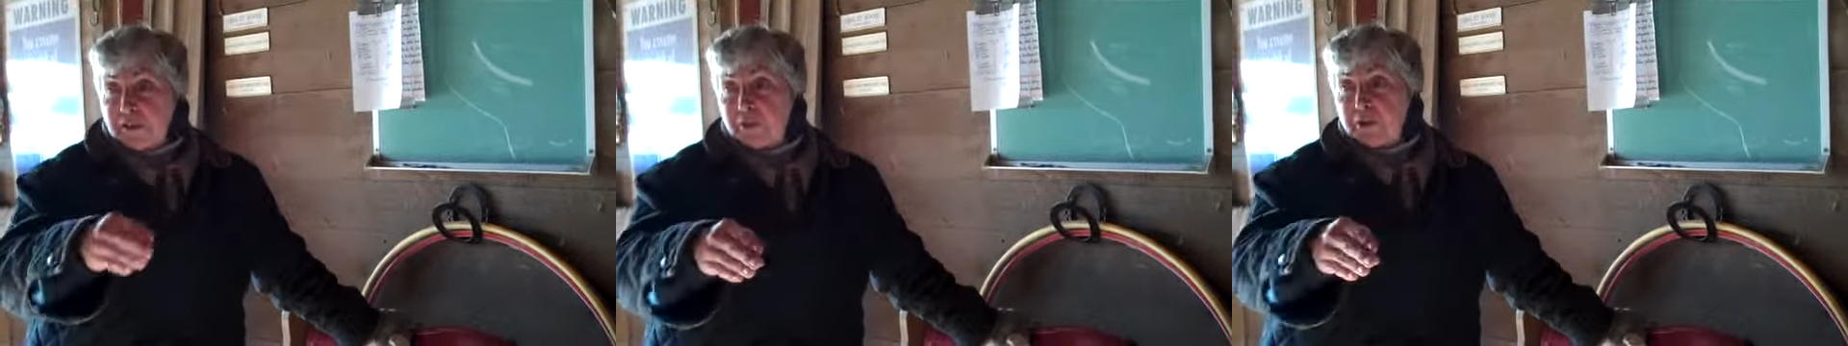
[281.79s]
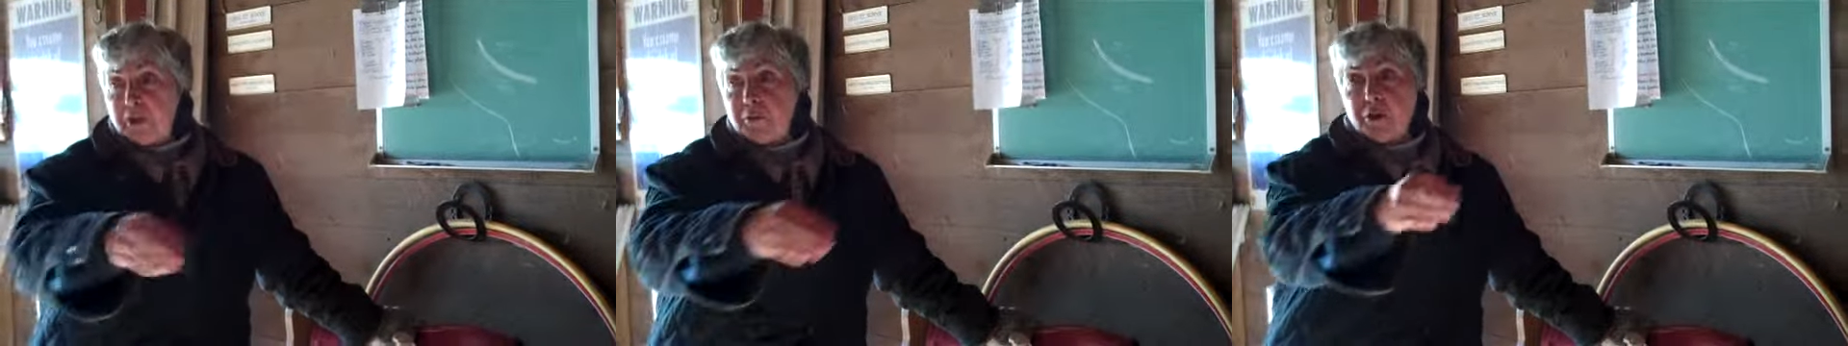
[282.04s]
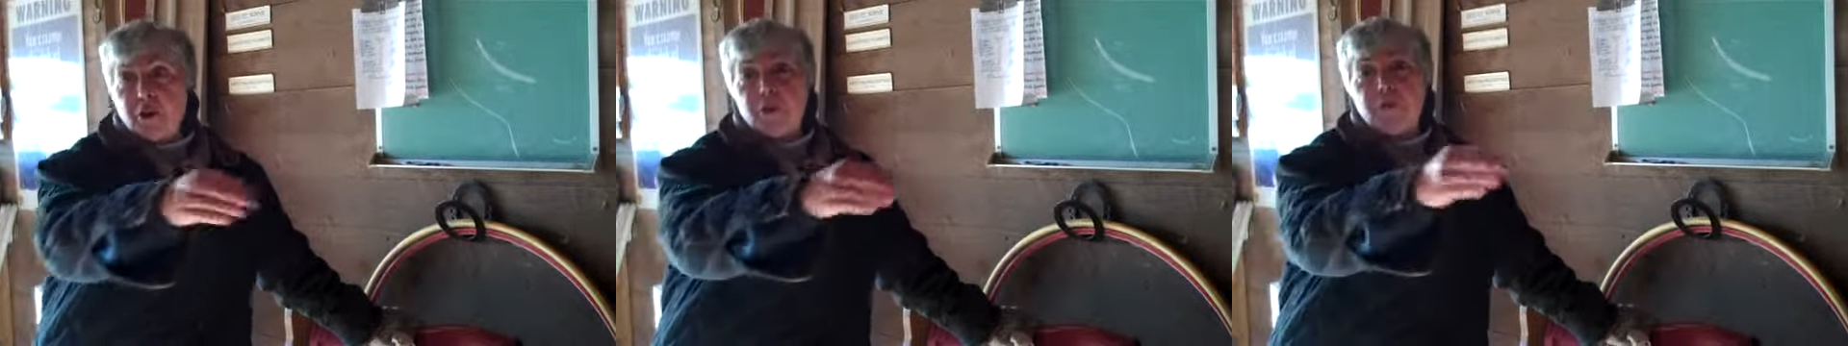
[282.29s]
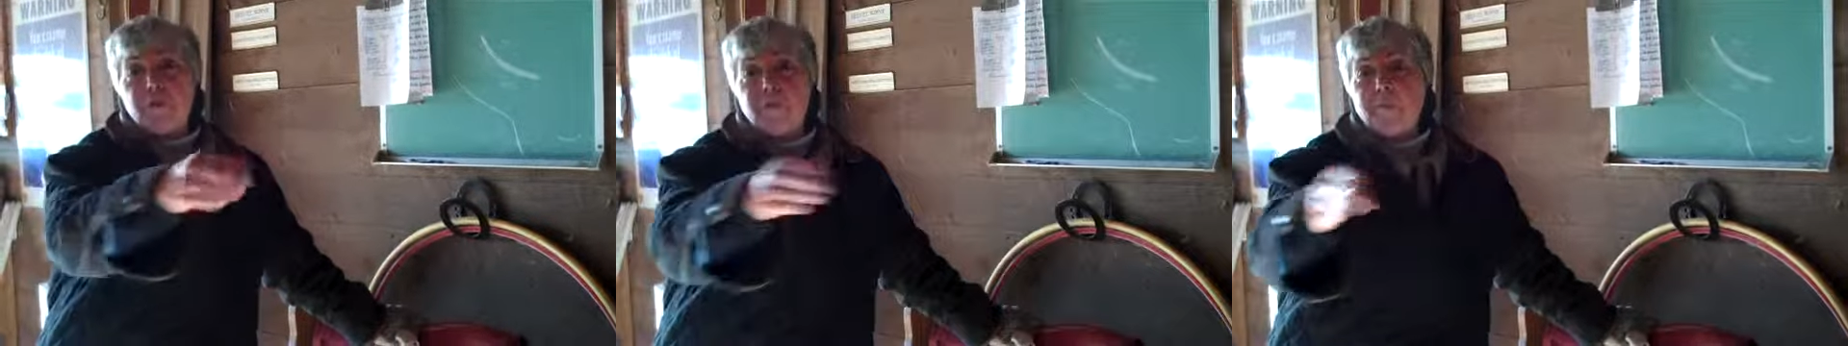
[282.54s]
he would go and
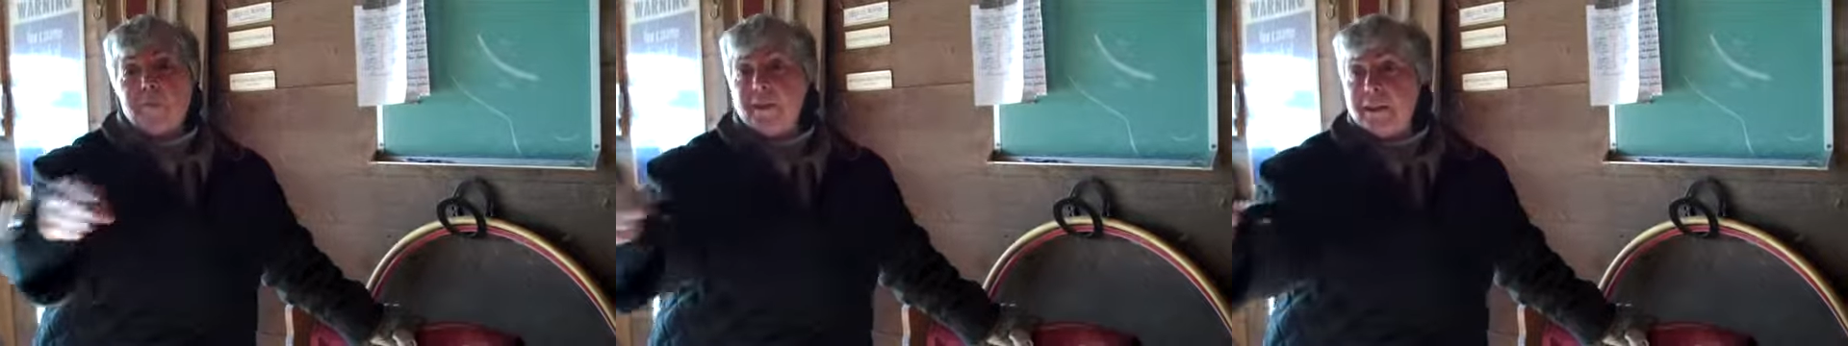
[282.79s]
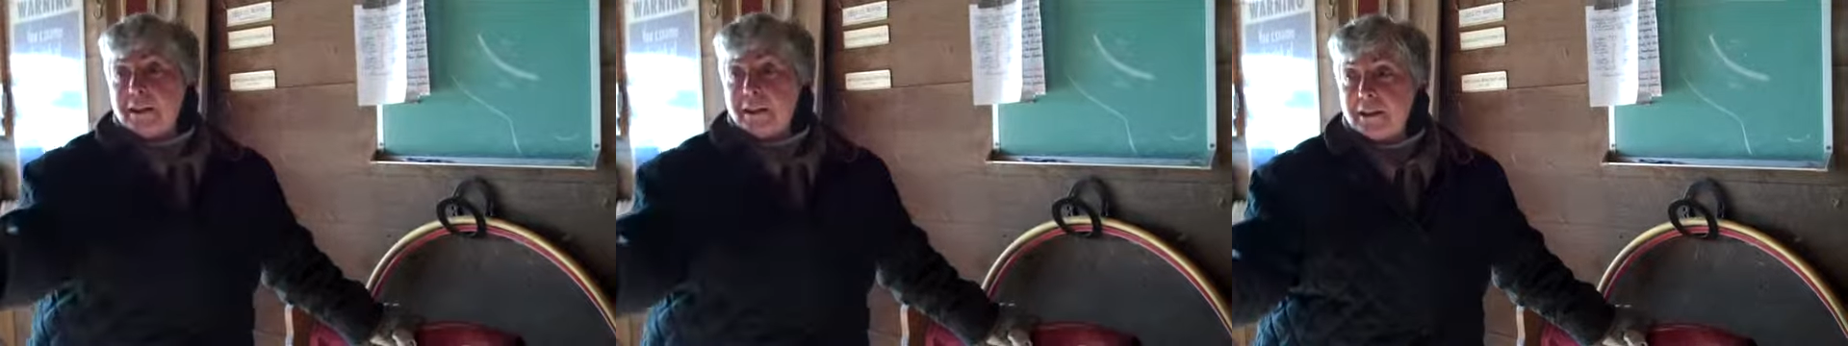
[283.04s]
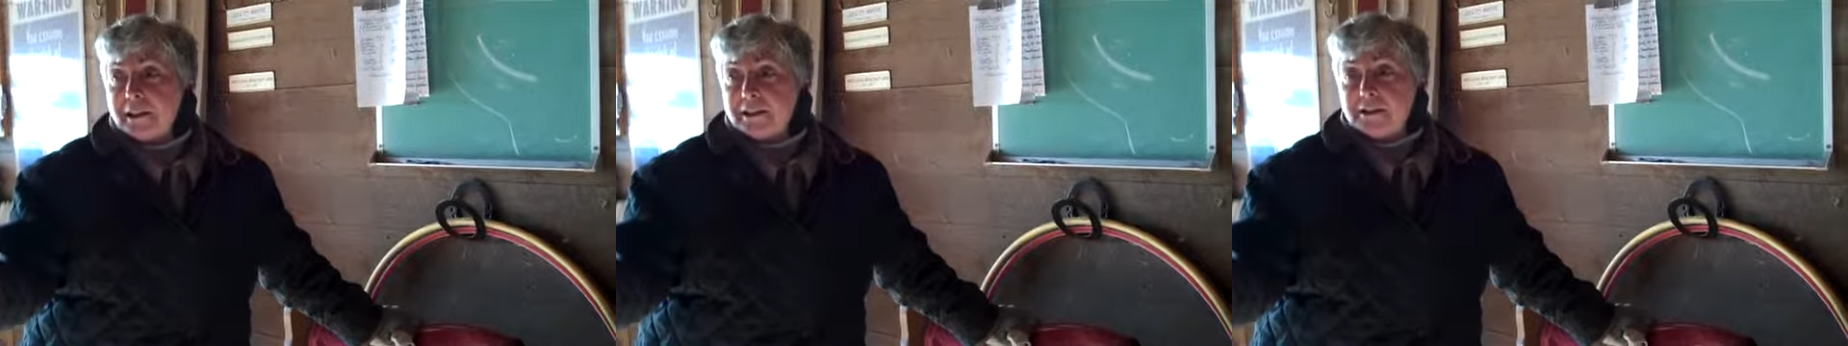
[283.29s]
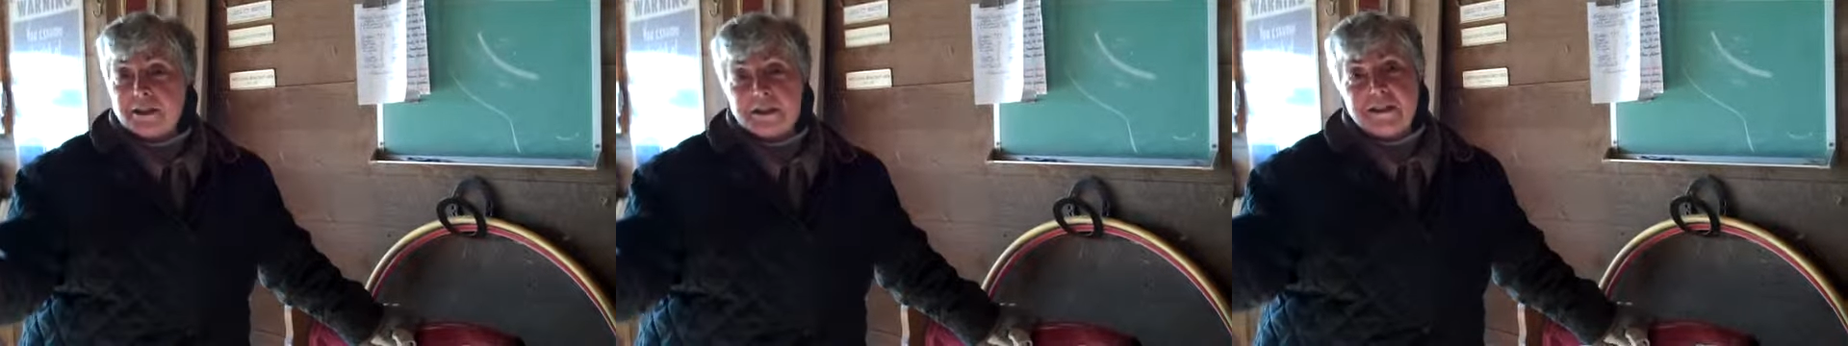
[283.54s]
herd them immediately,
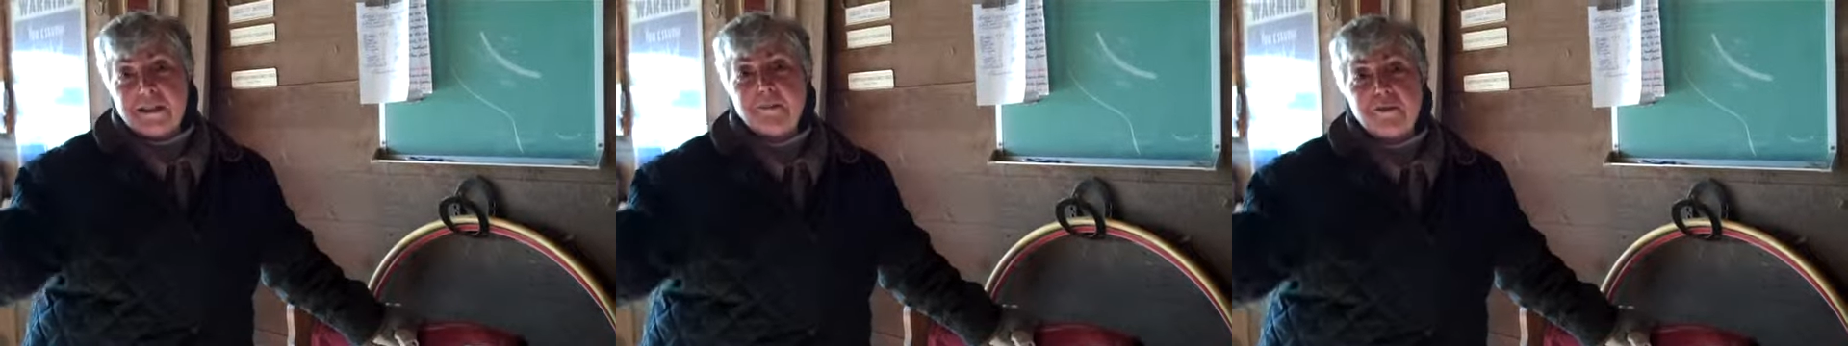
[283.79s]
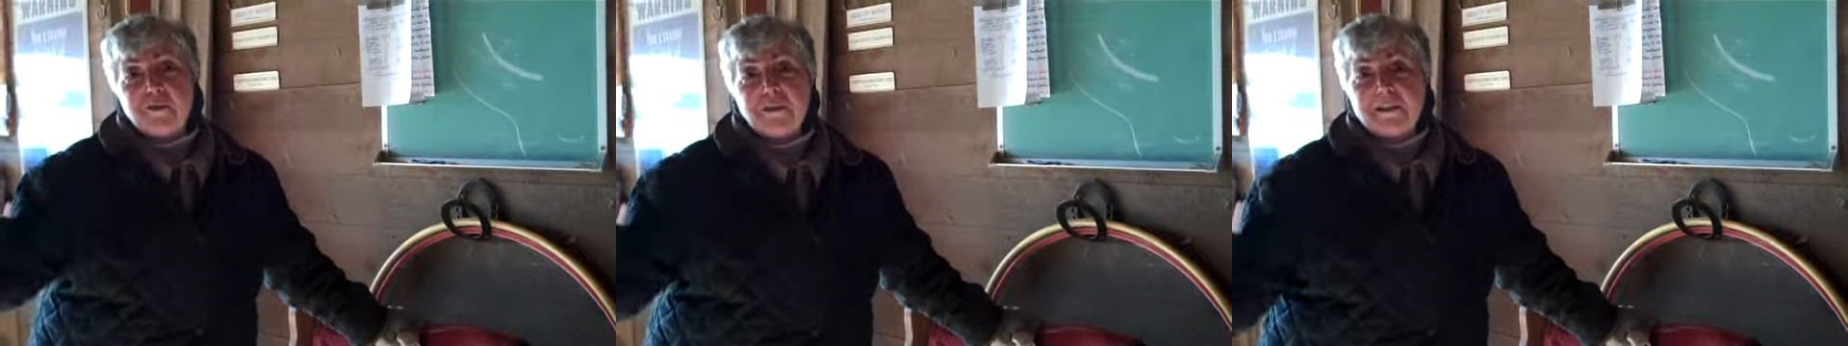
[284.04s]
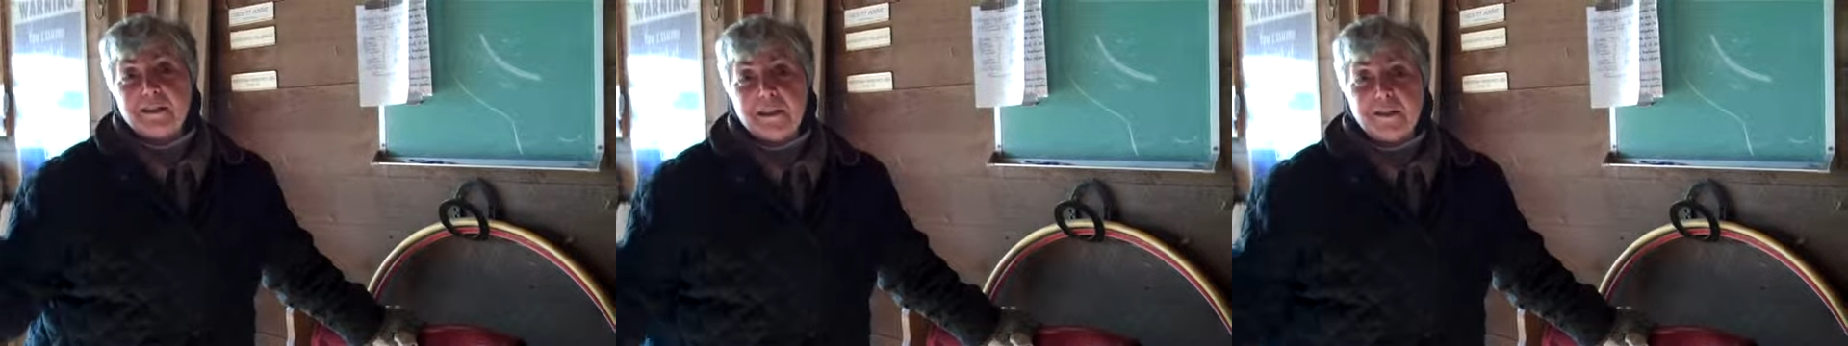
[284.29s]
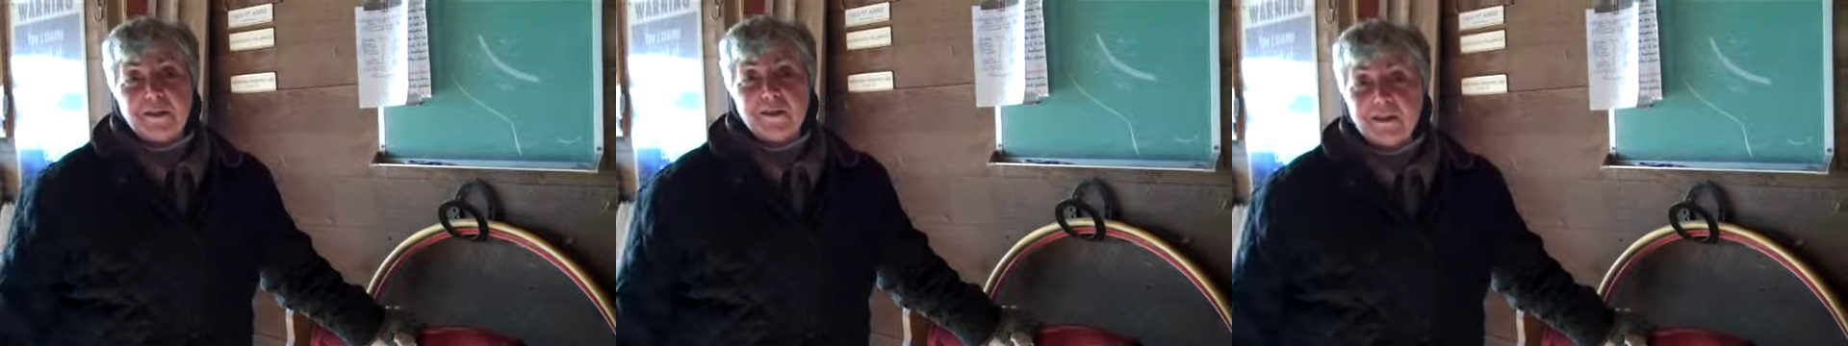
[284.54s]
just to demonstrate that he
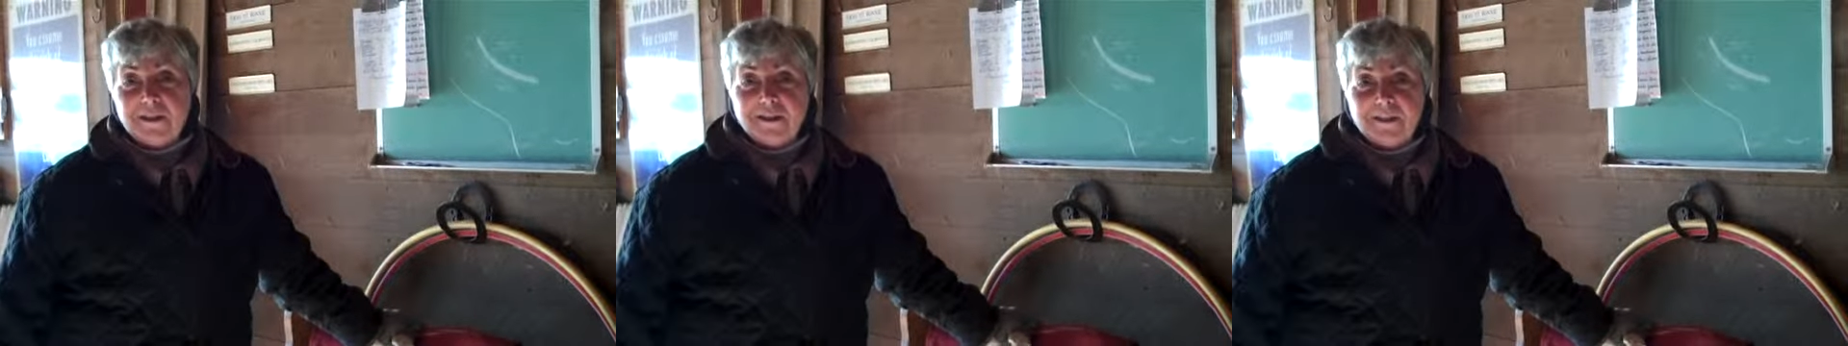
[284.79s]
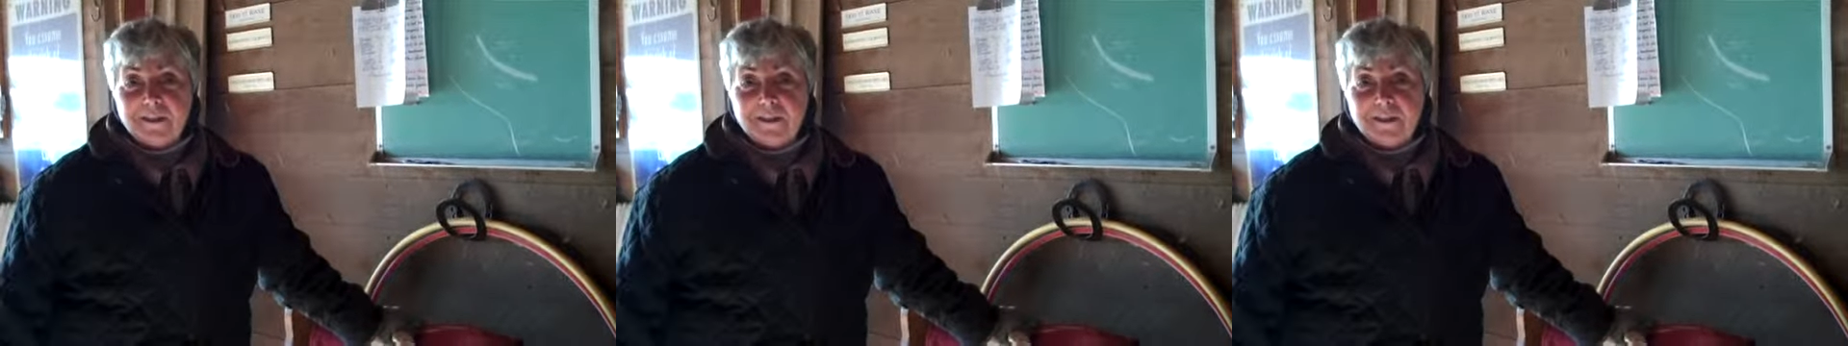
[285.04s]
could.